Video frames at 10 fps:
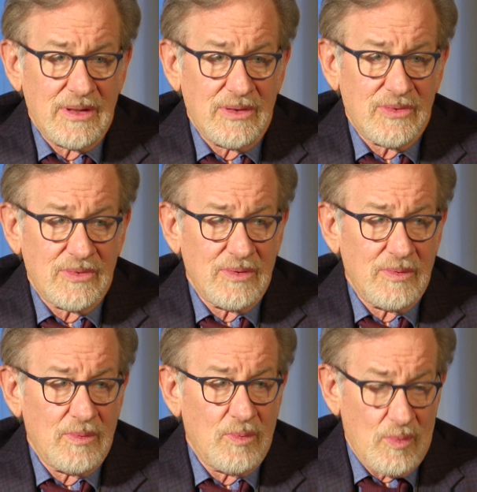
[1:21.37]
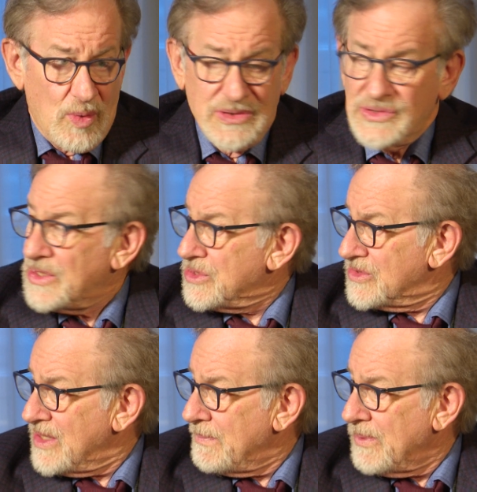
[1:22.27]
is one such
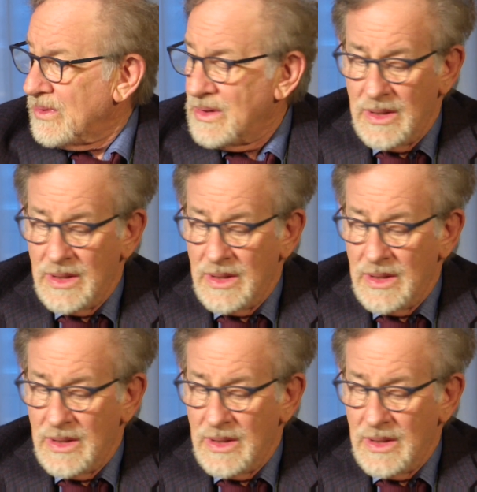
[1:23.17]
example.